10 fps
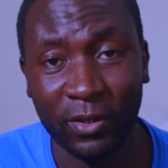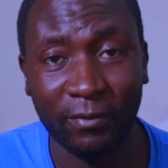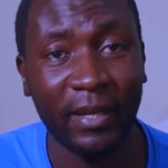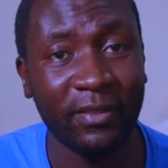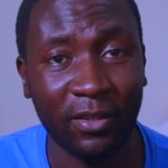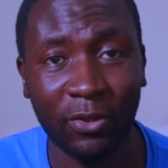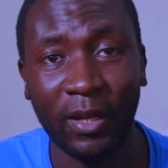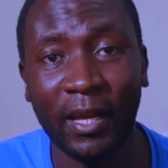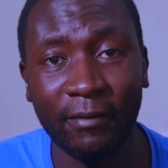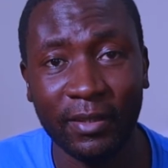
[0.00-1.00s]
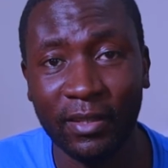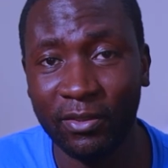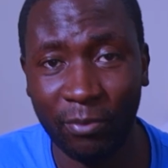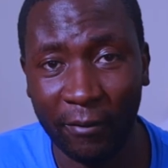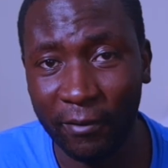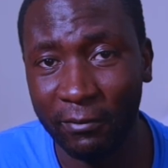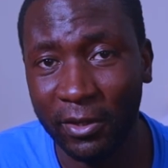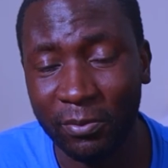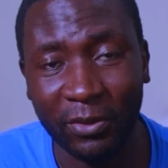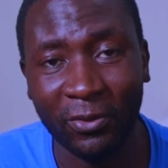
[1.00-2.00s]
device and you'll love it. This is my
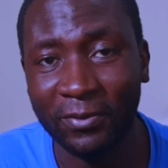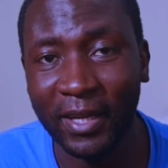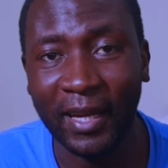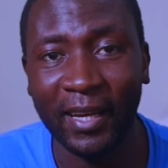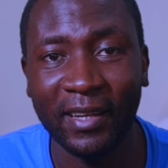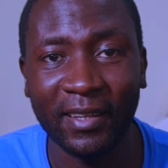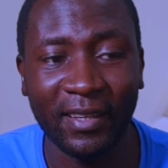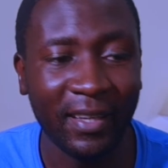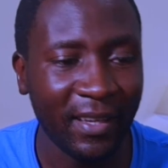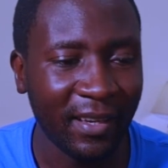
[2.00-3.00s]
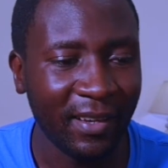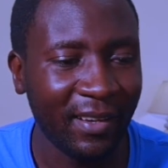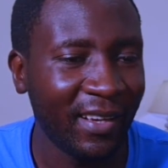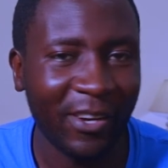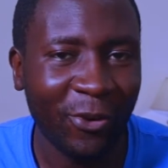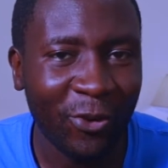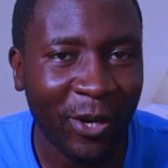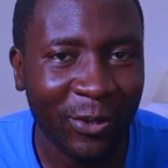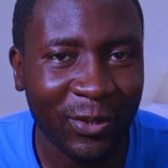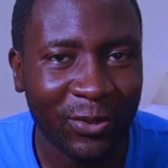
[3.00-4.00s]
favorite piece of tech currently, and I don't know
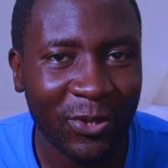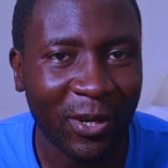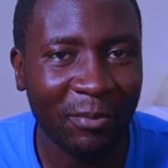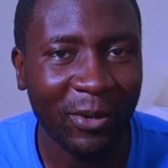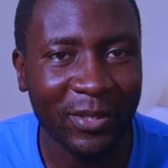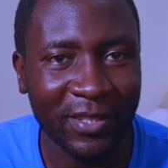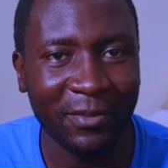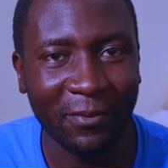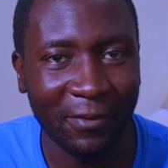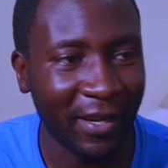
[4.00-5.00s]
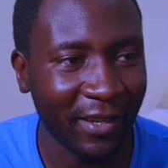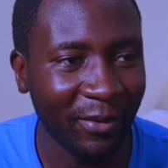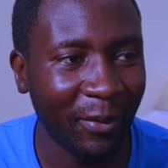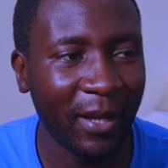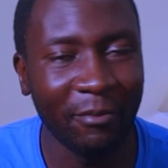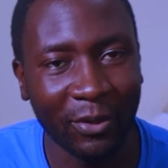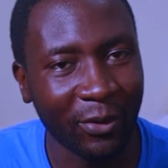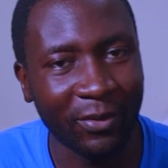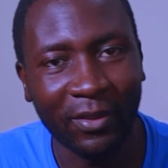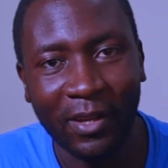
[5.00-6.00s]
how to talk about it very well
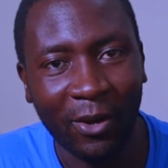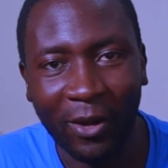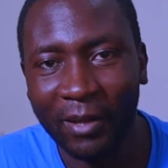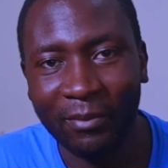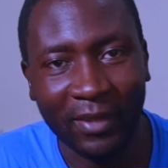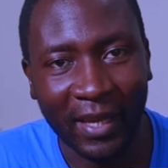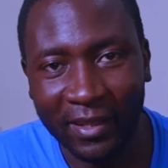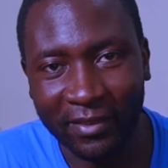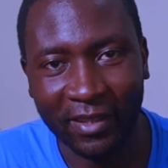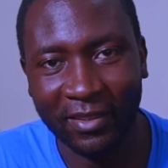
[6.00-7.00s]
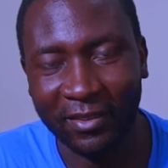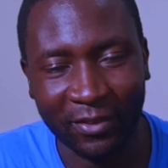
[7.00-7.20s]
because all I'm saying is that it's